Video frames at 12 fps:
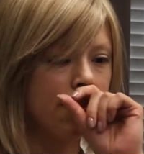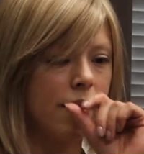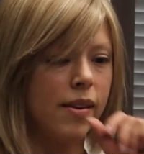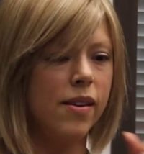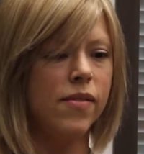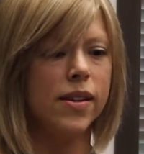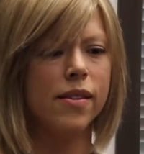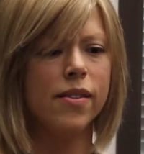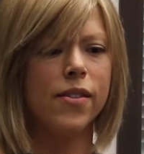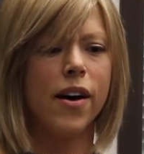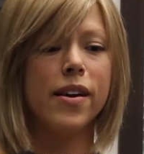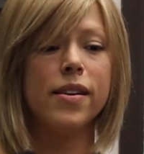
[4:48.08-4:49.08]
even
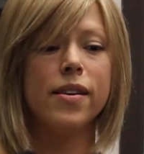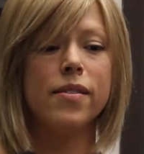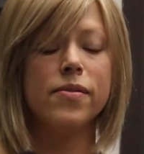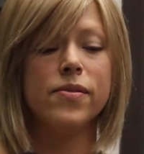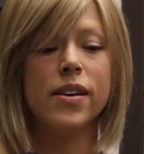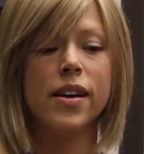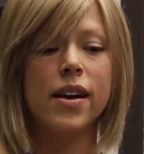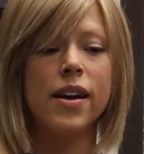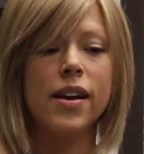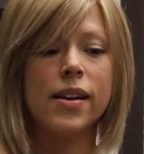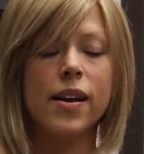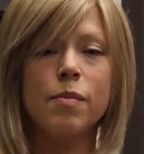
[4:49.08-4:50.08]
thought of
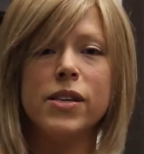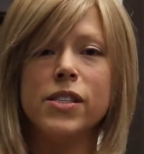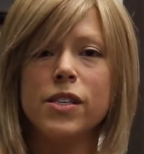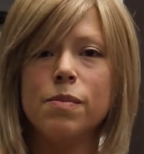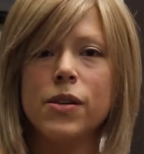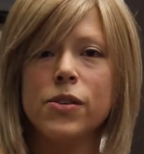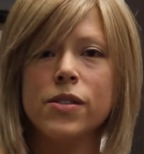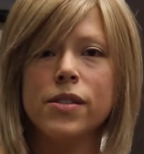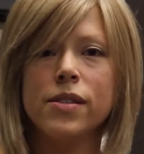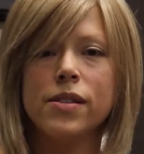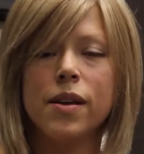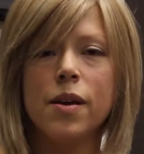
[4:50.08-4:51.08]
coming to
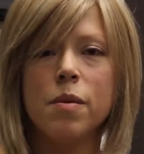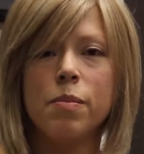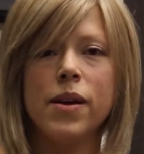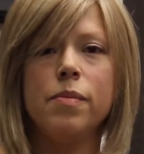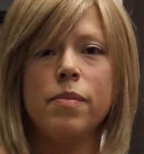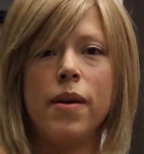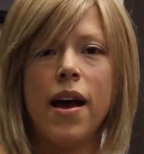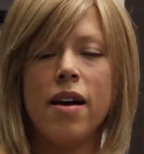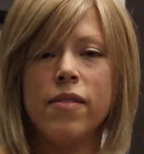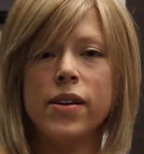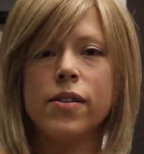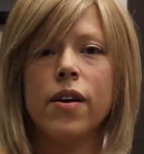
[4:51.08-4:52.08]
hypnosis, but
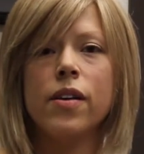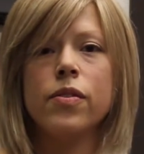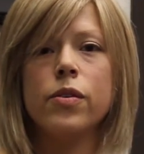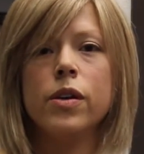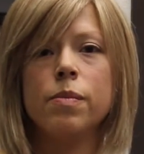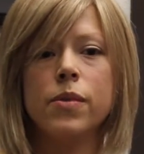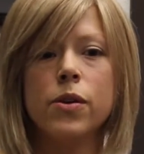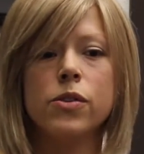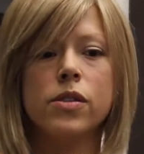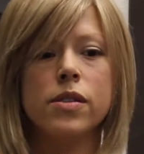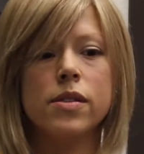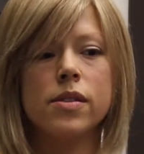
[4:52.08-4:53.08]
having gone through
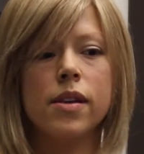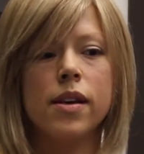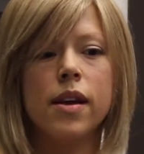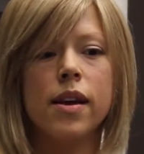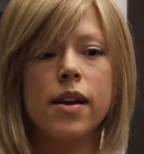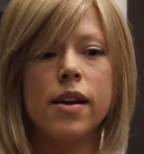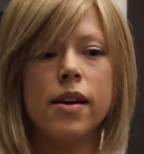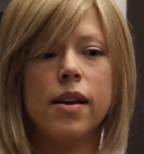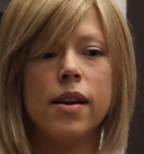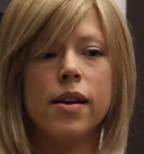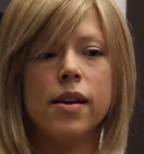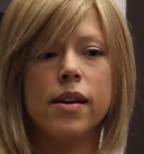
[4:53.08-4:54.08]
hypnosis
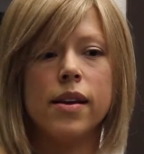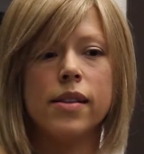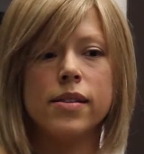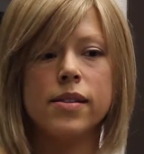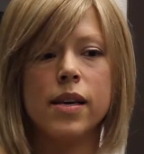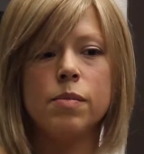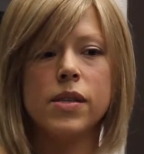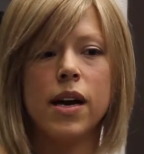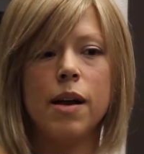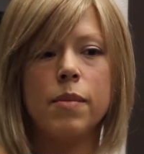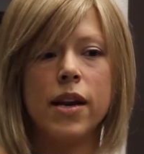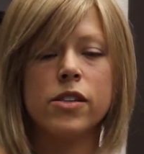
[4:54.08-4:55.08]
at the same
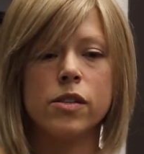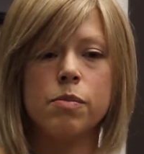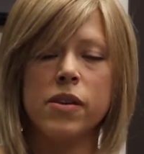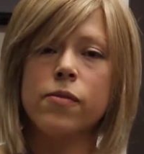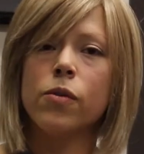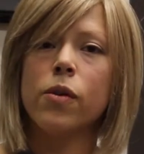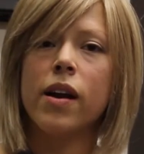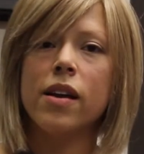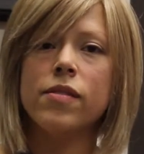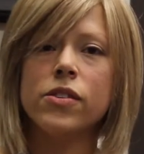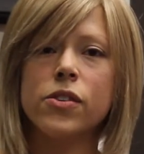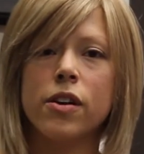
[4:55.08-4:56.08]
time, and actually before I
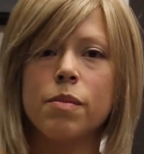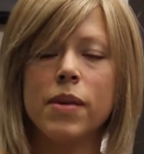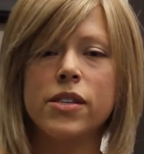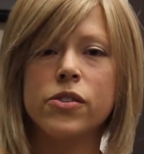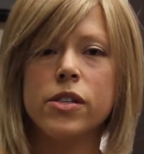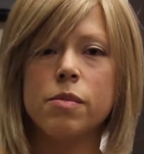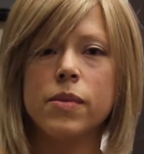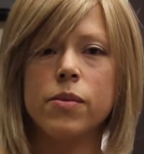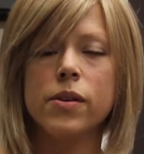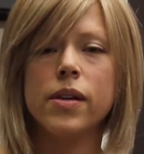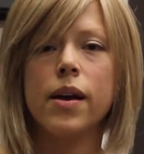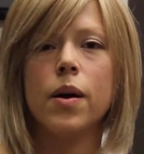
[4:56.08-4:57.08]
even started my treatment,
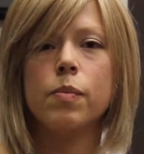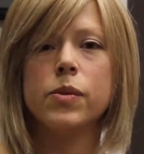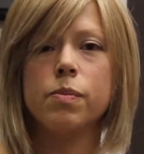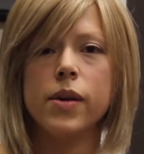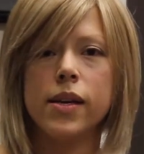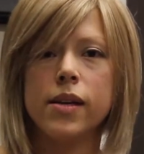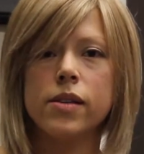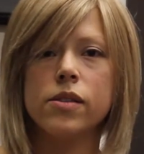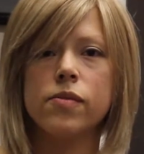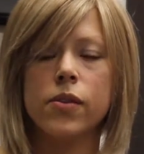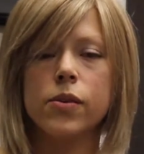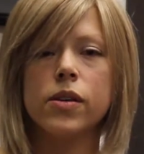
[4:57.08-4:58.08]
really helped me to
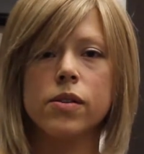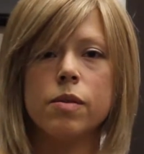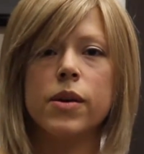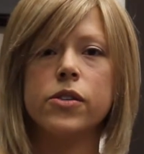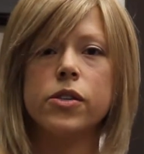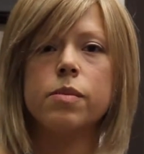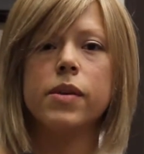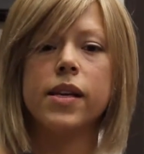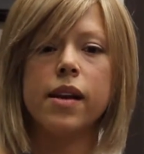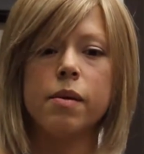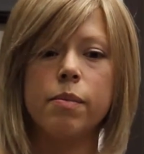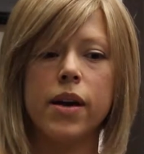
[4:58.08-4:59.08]
focus on my treatment
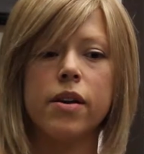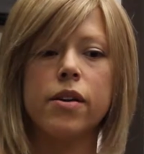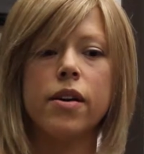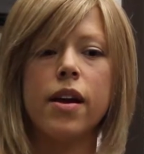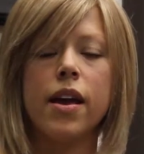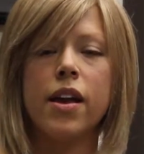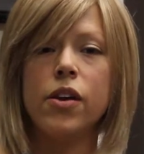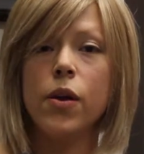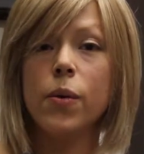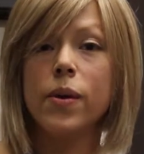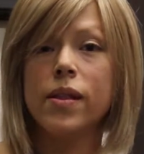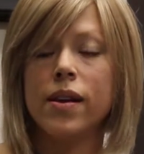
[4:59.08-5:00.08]
getting better, and
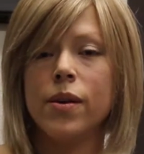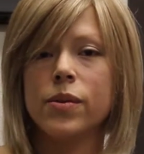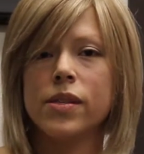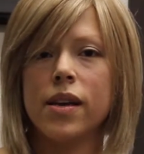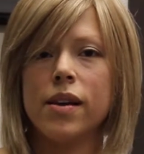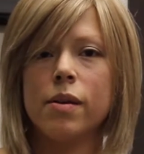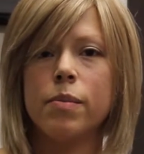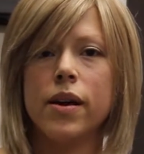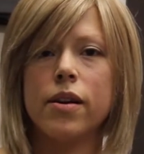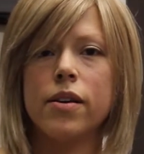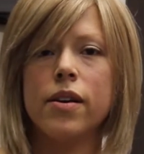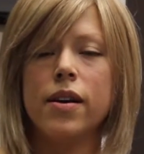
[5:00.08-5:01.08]
knowing that I was getting
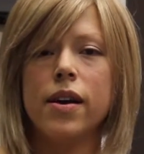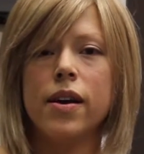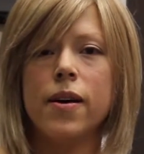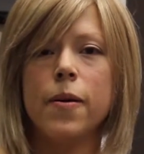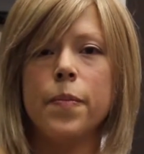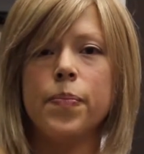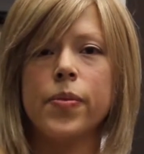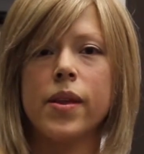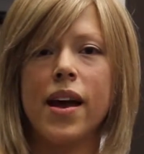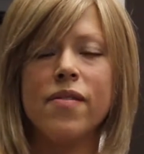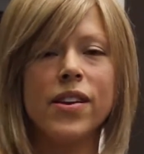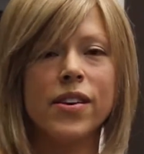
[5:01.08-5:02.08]
better,
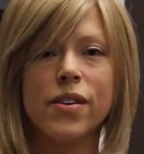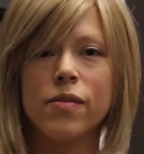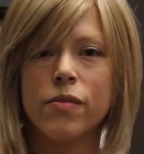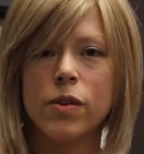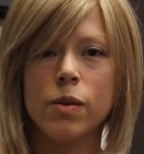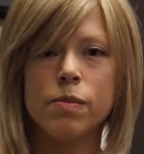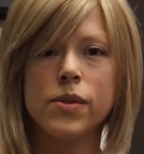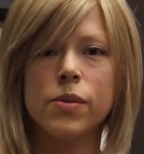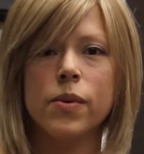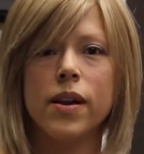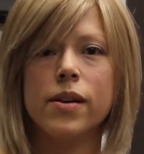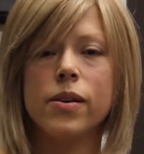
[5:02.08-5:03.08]
having it confirmed
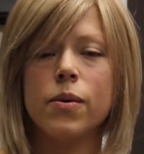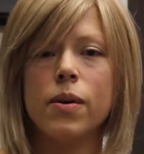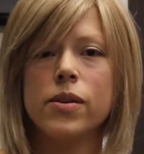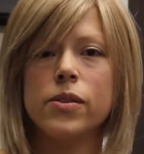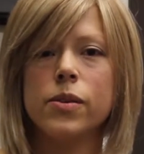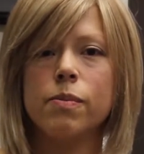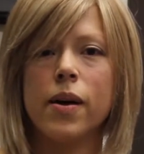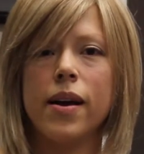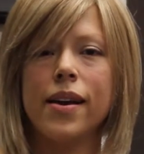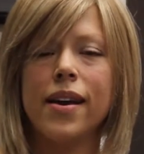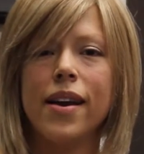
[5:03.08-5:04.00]
when I'd go on to my